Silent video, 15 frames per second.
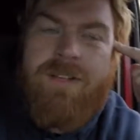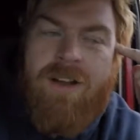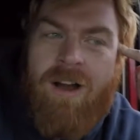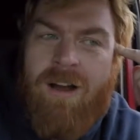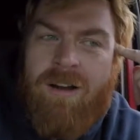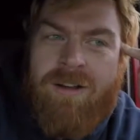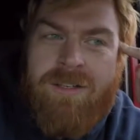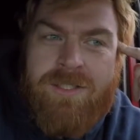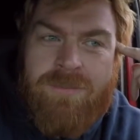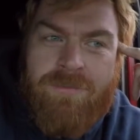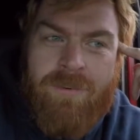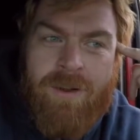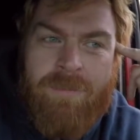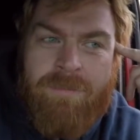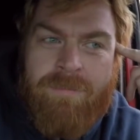cars
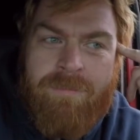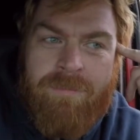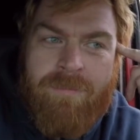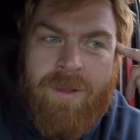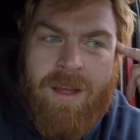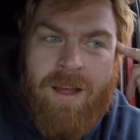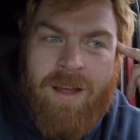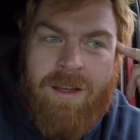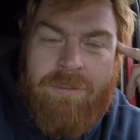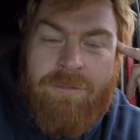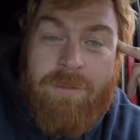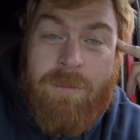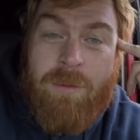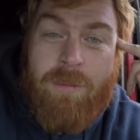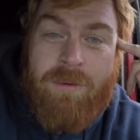from, uh,
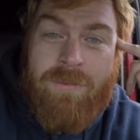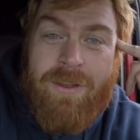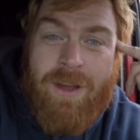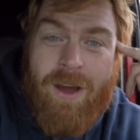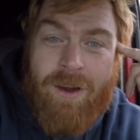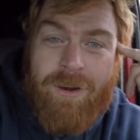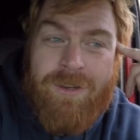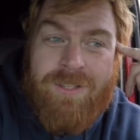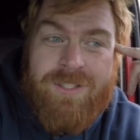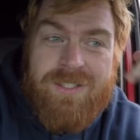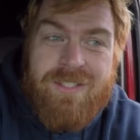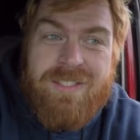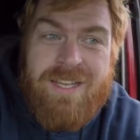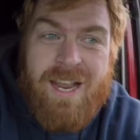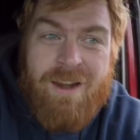from the movie Cars.
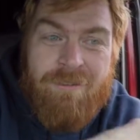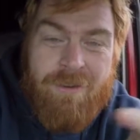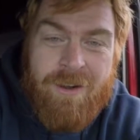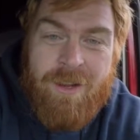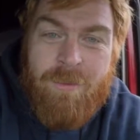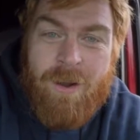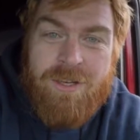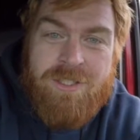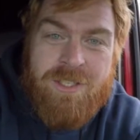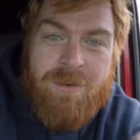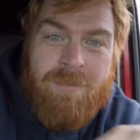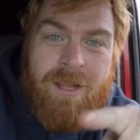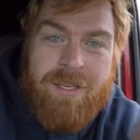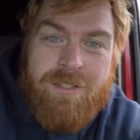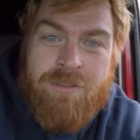It's kind of funny watching
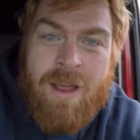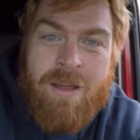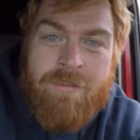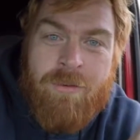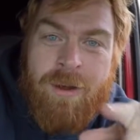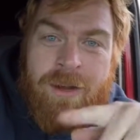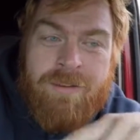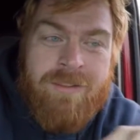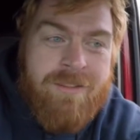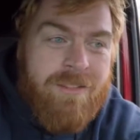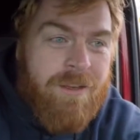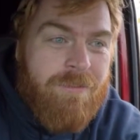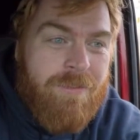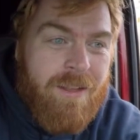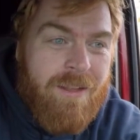them like drive around and
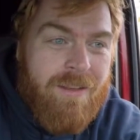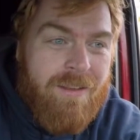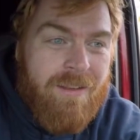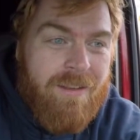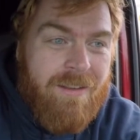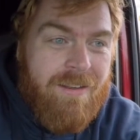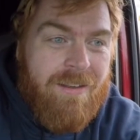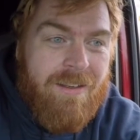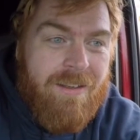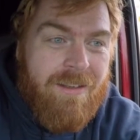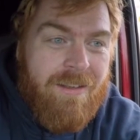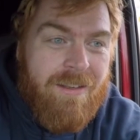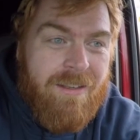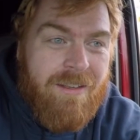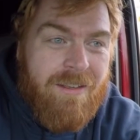stuff. They,
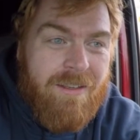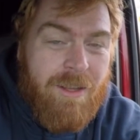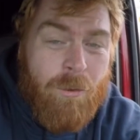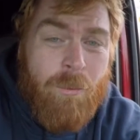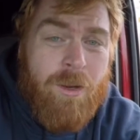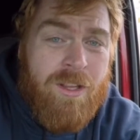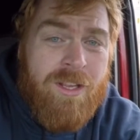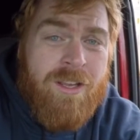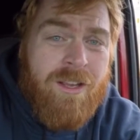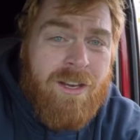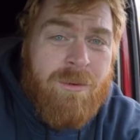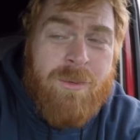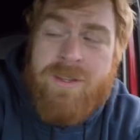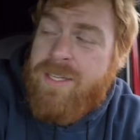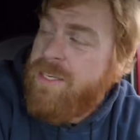they're really good at
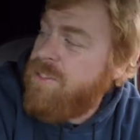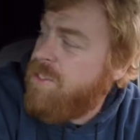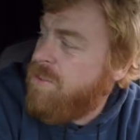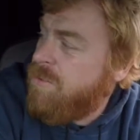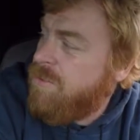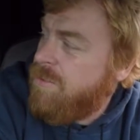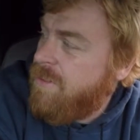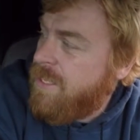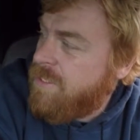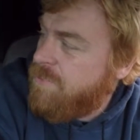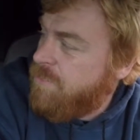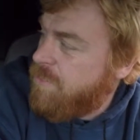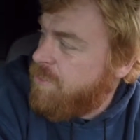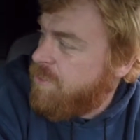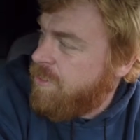what they do. That's
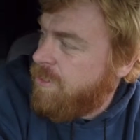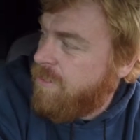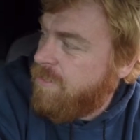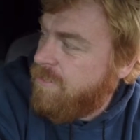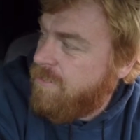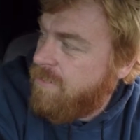for sure.